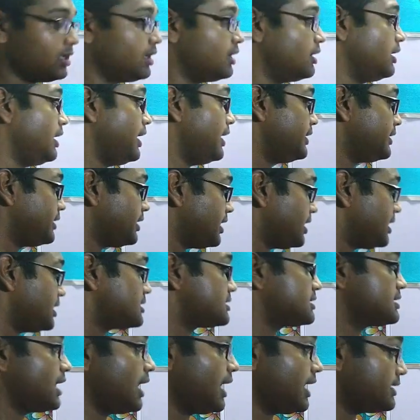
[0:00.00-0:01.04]
let us
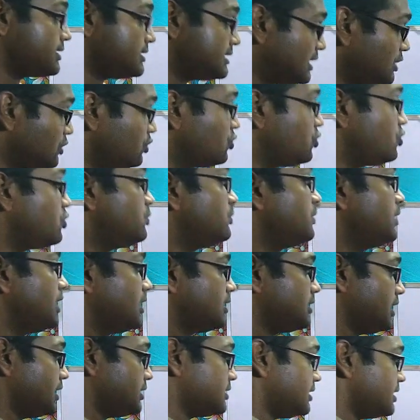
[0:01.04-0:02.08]
assume
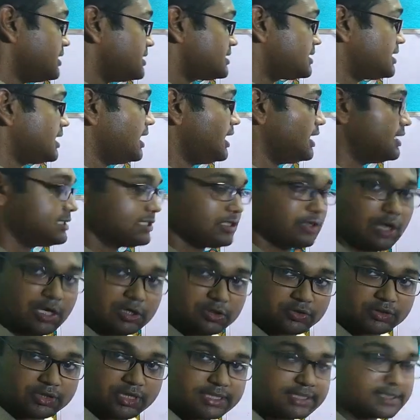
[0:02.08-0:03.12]
that this thing is equal to
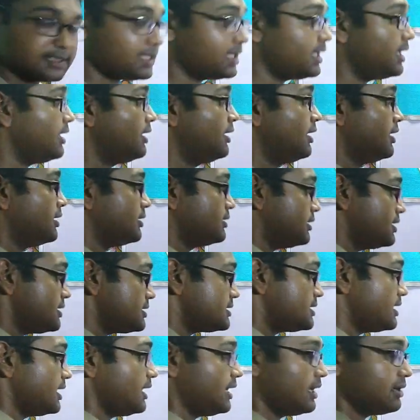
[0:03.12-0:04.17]
this thing
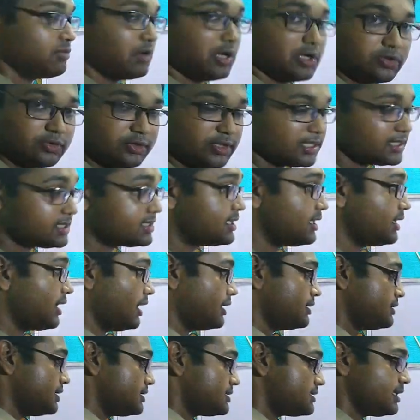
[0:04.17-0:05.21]
equal to this thing, and
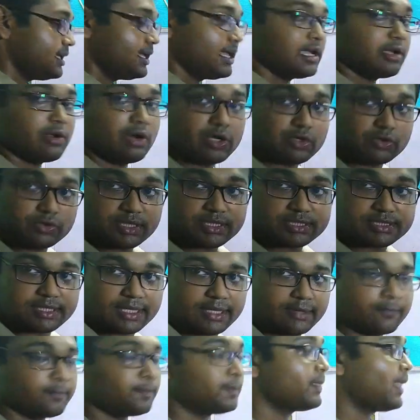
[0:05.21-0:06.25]
this thing equal to this
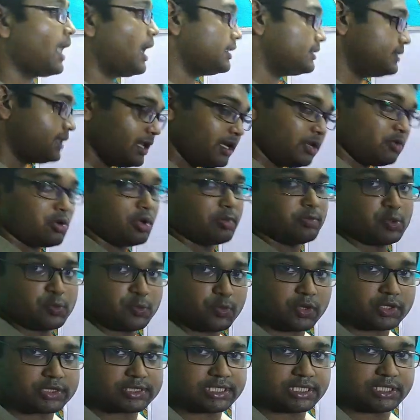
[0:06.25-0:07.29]
thing, and then you have to
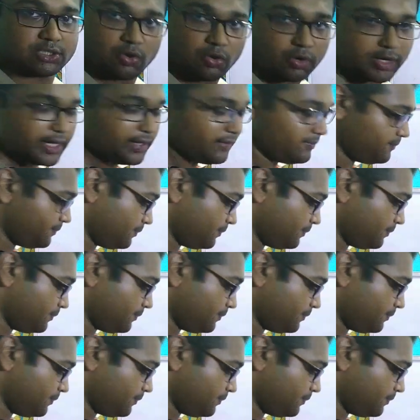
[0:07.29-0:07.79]
proceed. Okay,